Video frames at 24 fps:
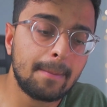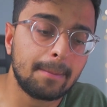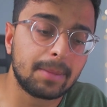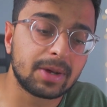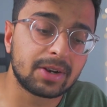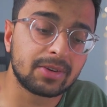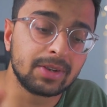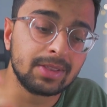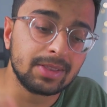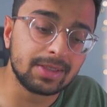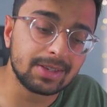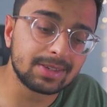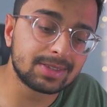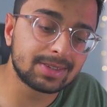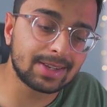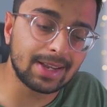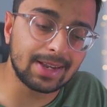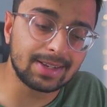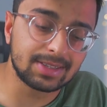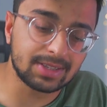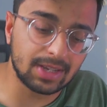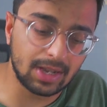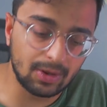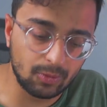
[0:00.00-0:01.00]
But in this
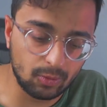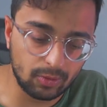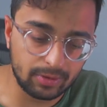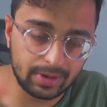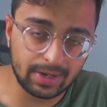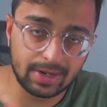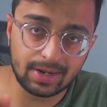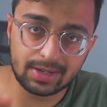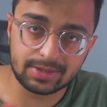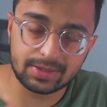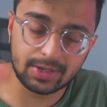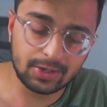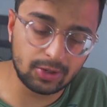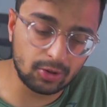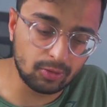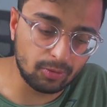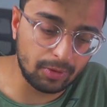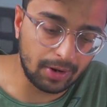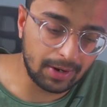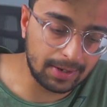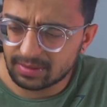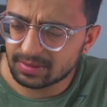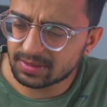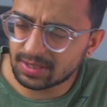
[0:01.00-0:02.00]
case, I would, and I'll tell
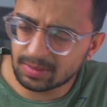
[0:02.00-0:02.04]
you why.